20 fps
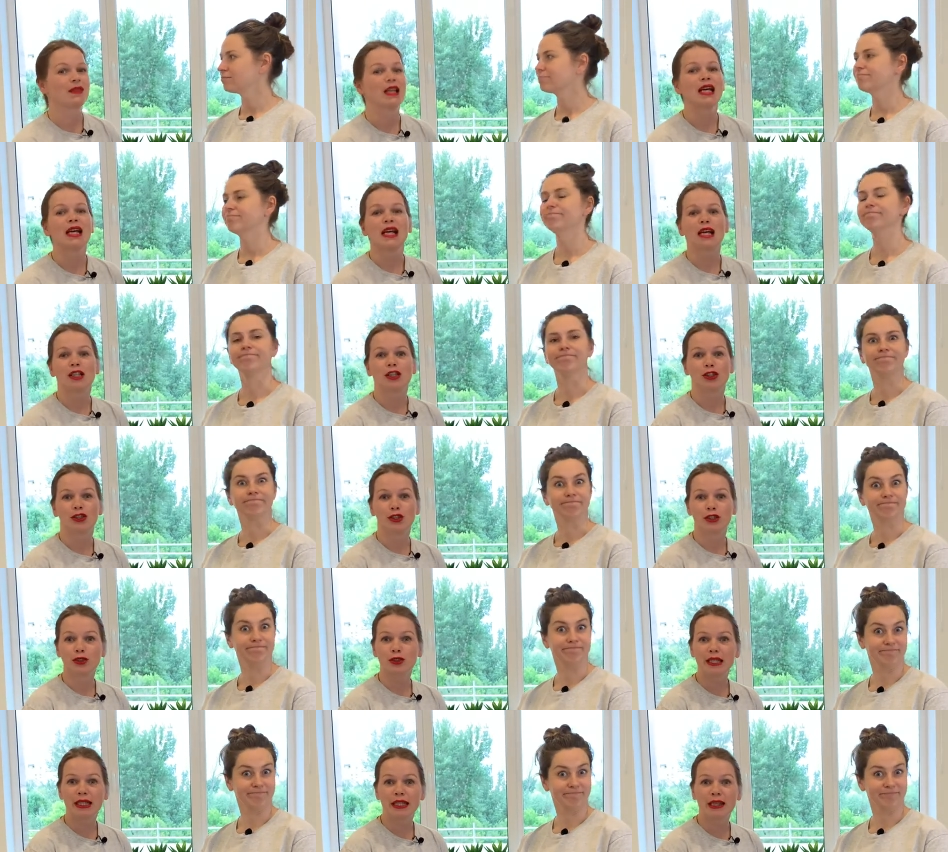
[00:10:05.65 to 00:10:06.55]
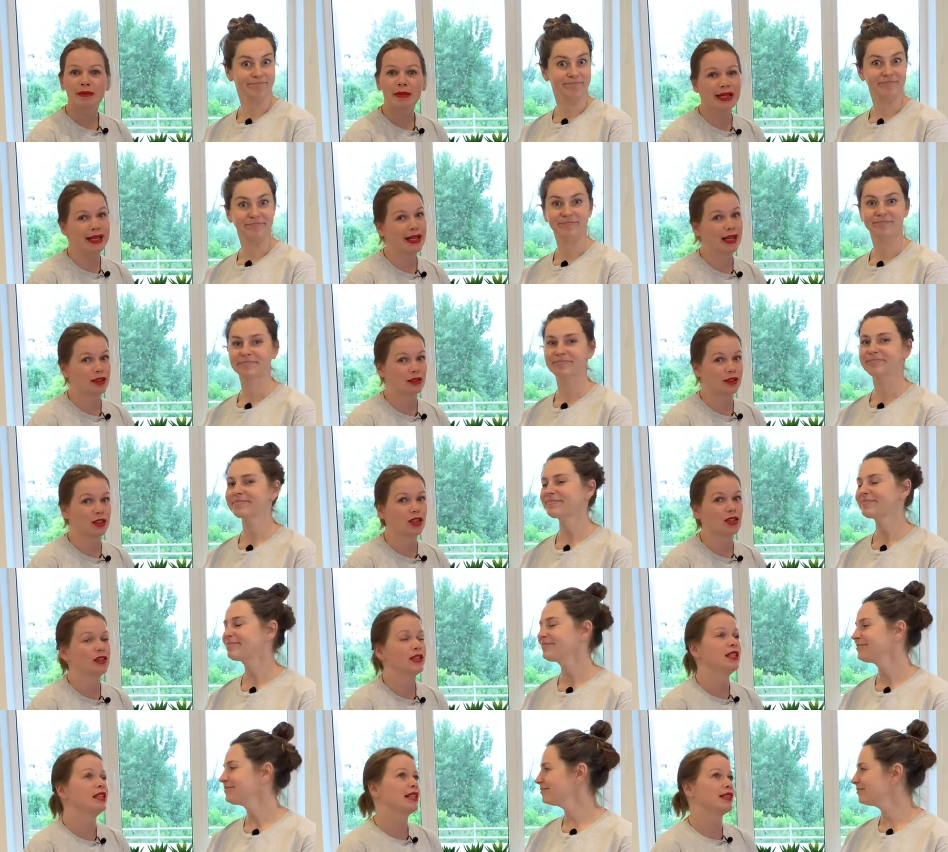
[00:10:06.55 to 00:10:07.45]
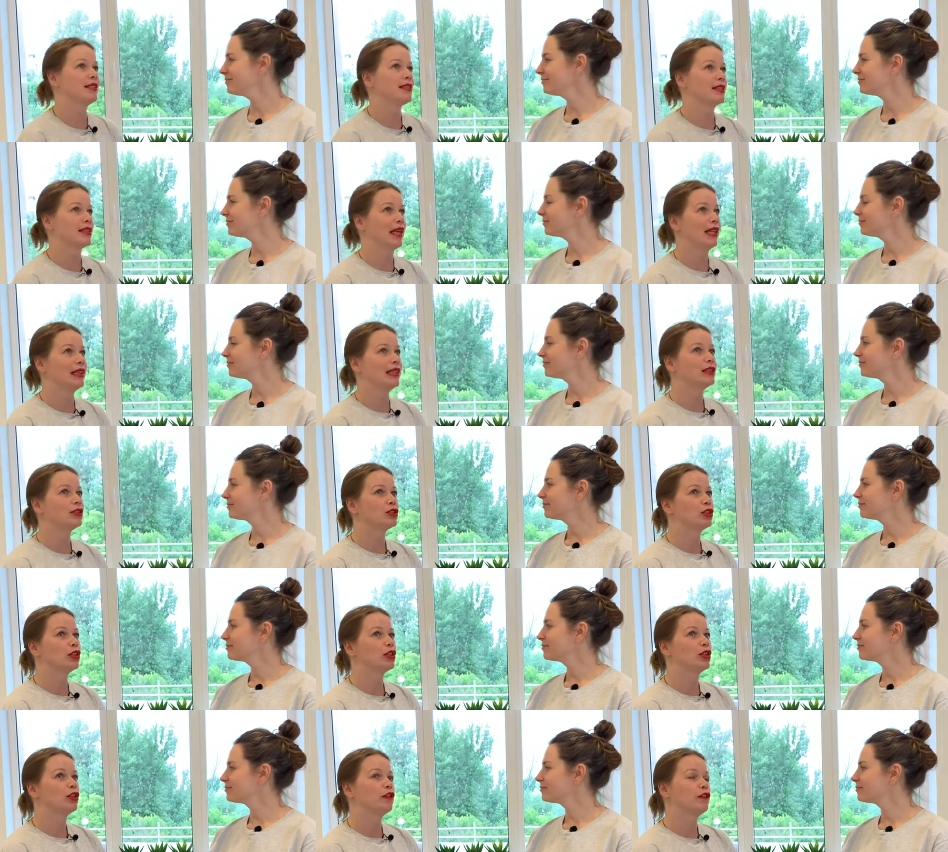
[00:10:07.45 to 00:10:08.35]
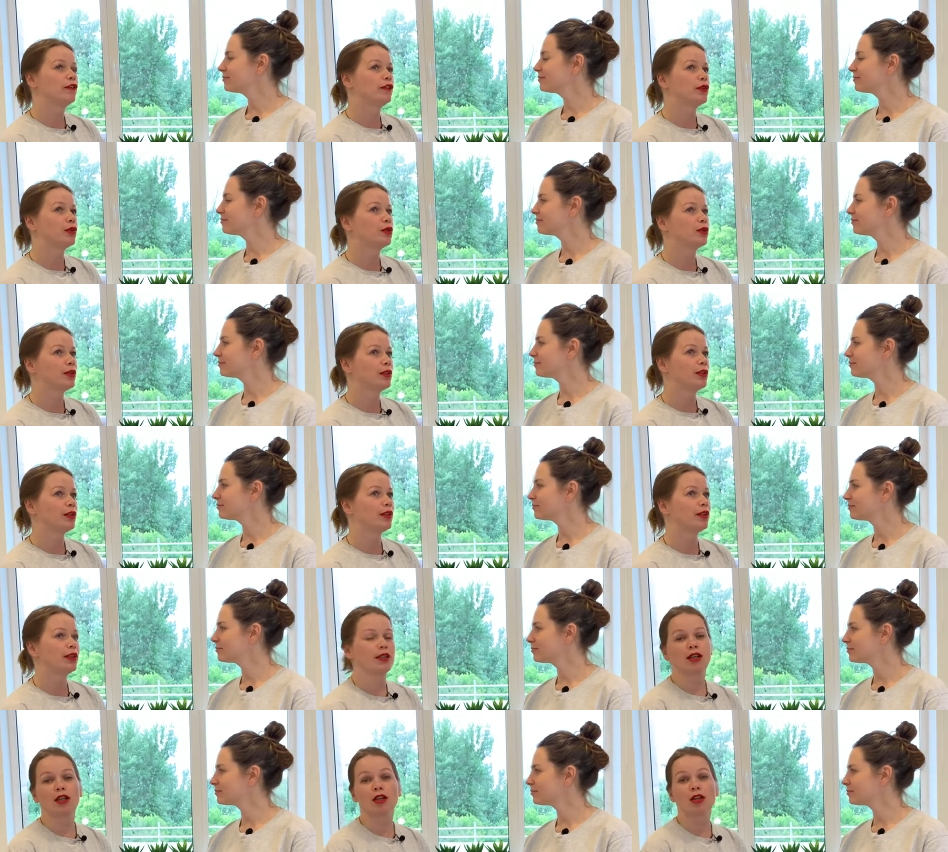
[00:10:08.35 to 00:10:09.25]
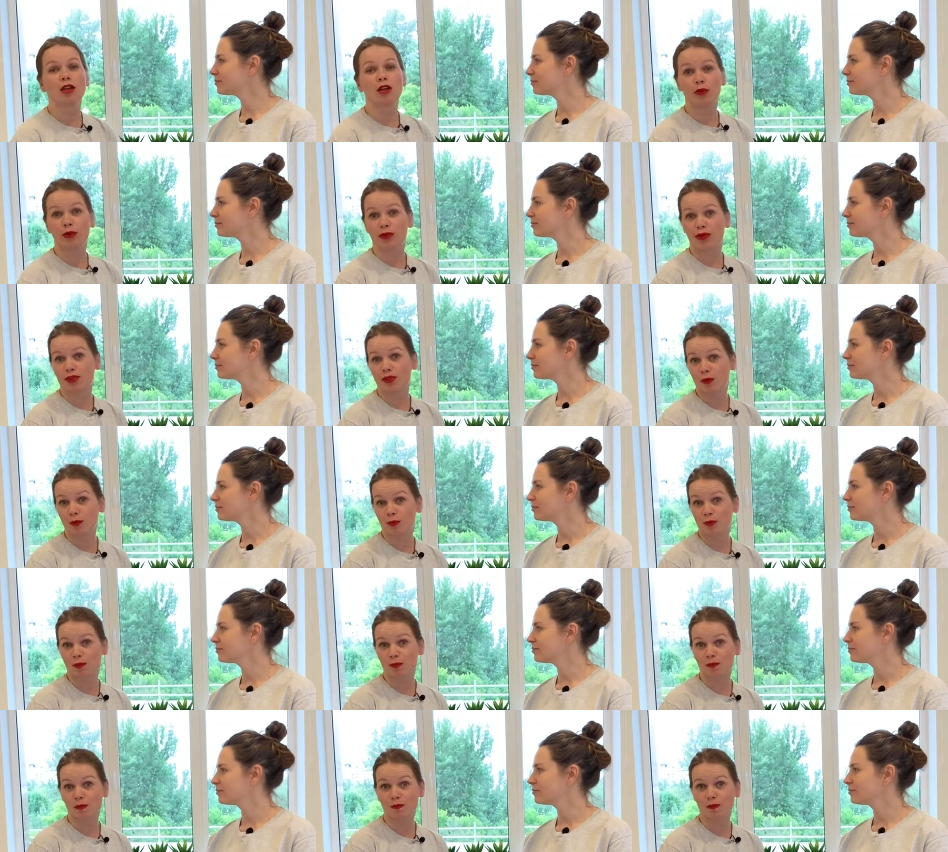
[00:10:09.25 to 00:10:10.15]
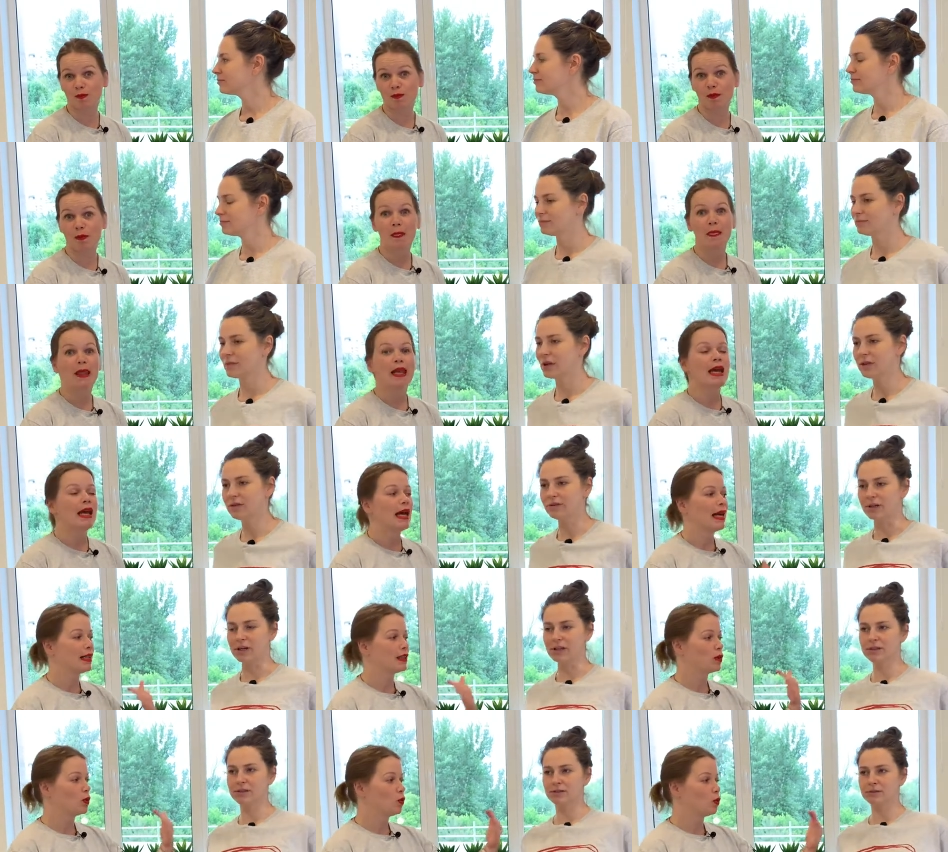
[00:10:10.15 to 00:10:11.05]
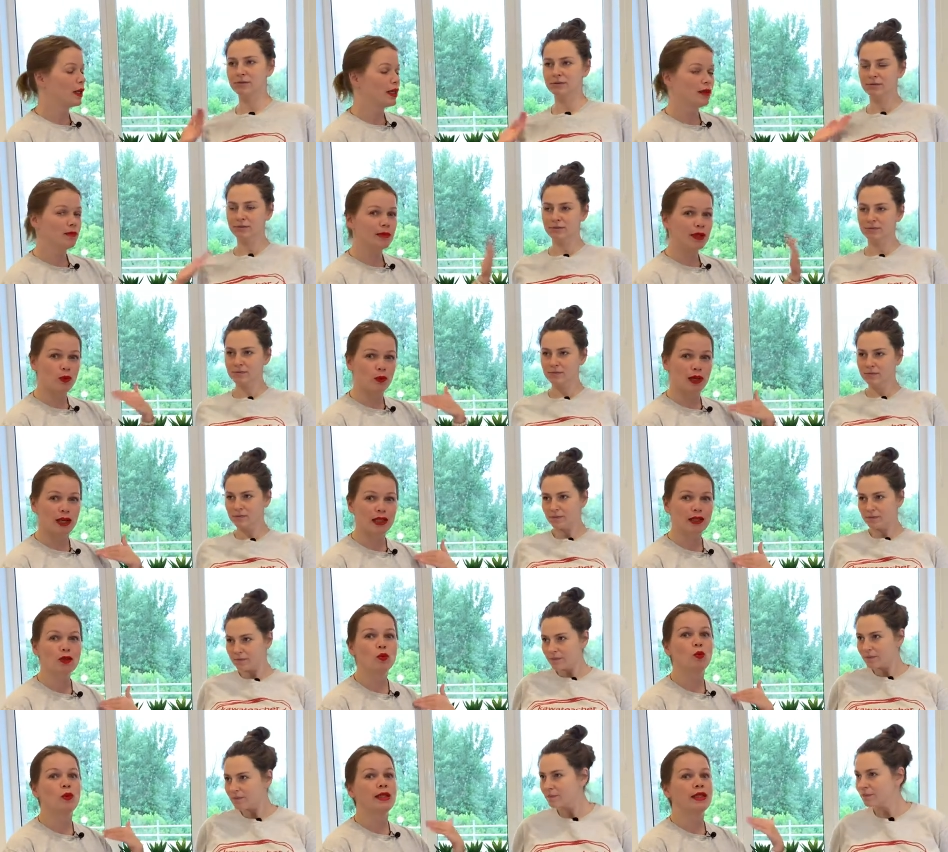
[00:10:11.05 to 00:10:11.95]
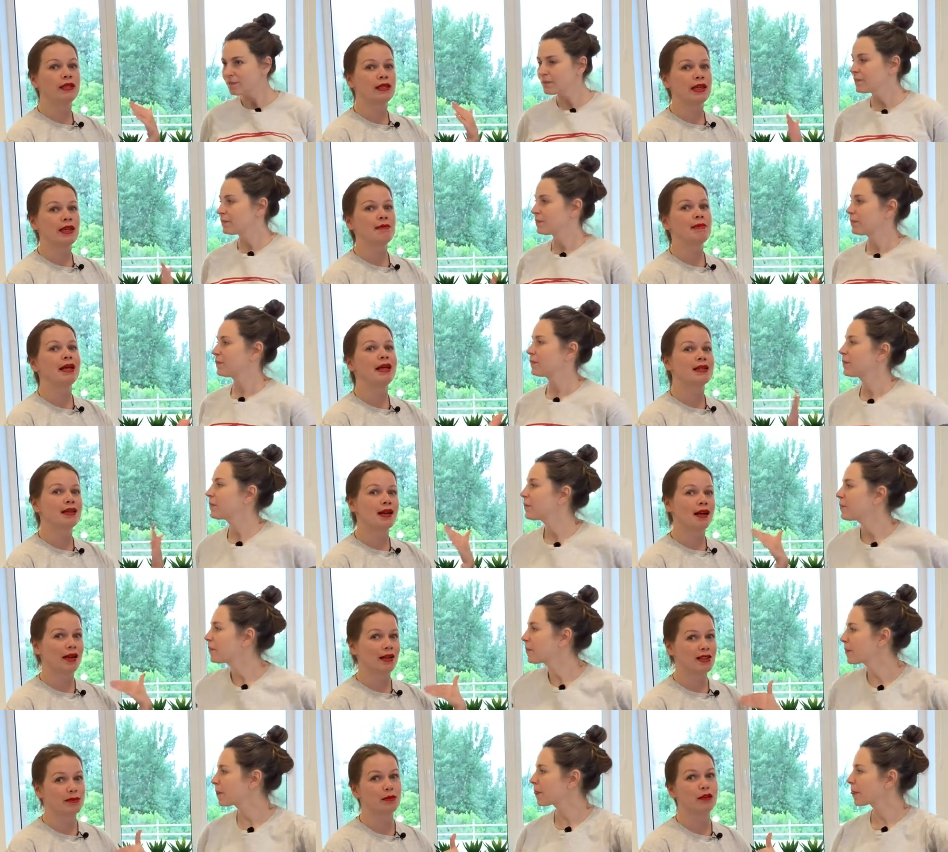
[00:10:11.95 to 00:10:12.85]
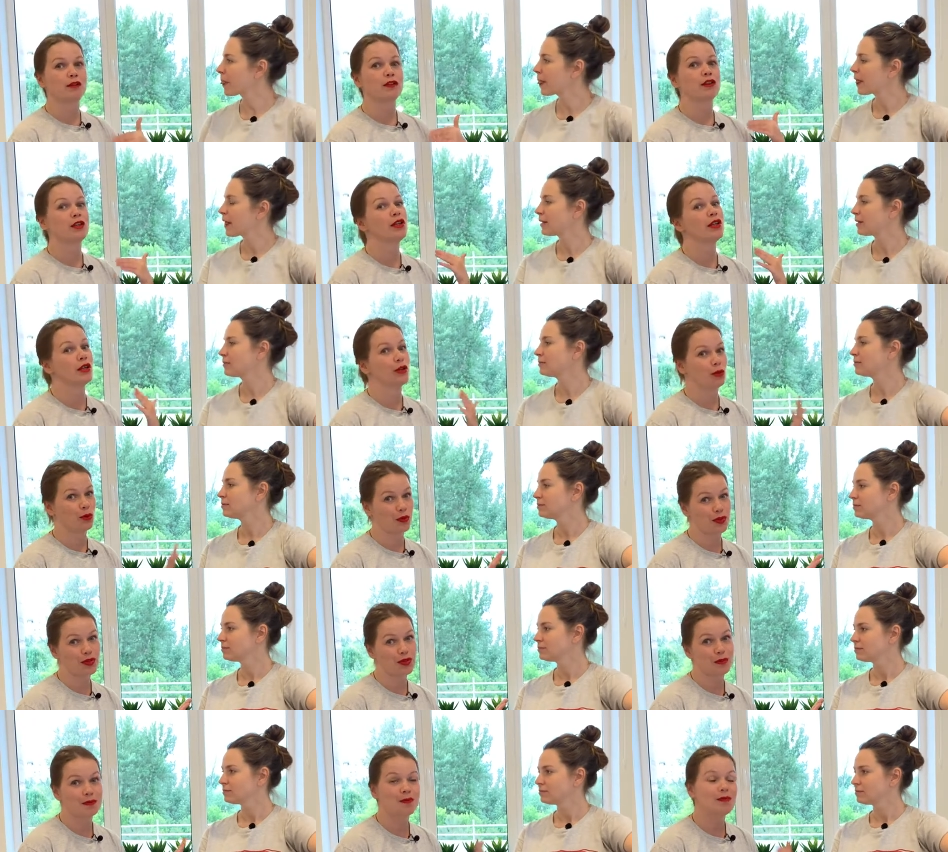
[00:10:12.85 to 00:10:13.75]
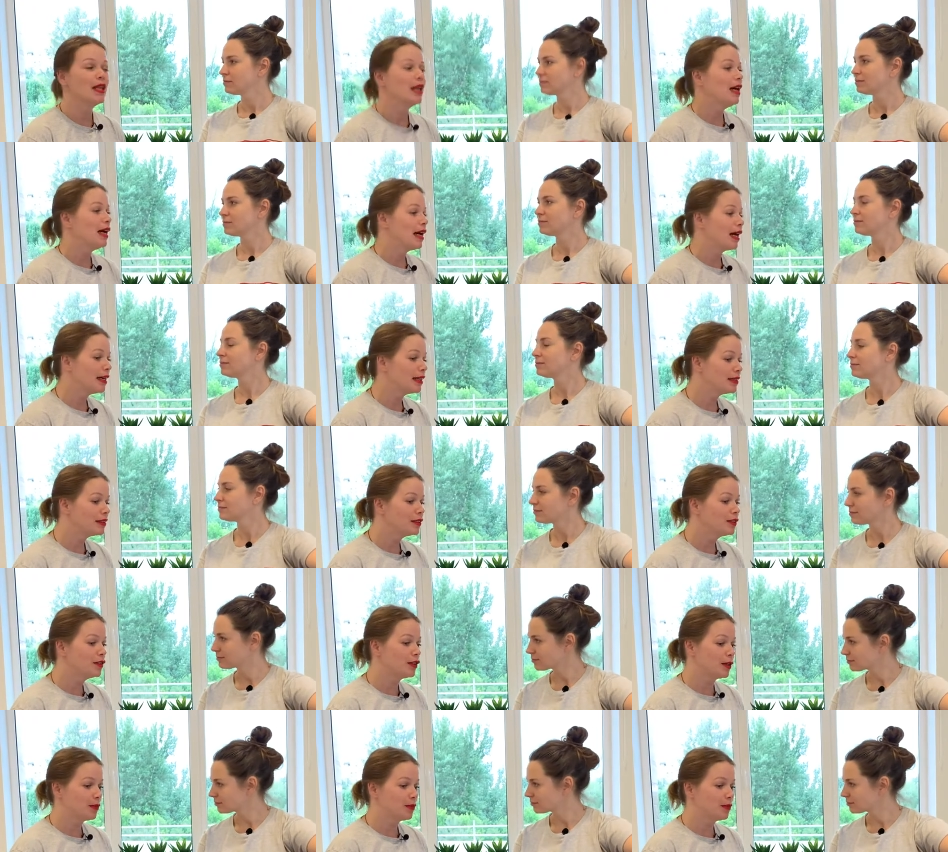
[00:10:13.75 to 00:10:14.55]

Speaker 1: Mm. You name a category. Let's say, let's go for the clothes. Mm. All right. And one by one, we name an item of clothes. And the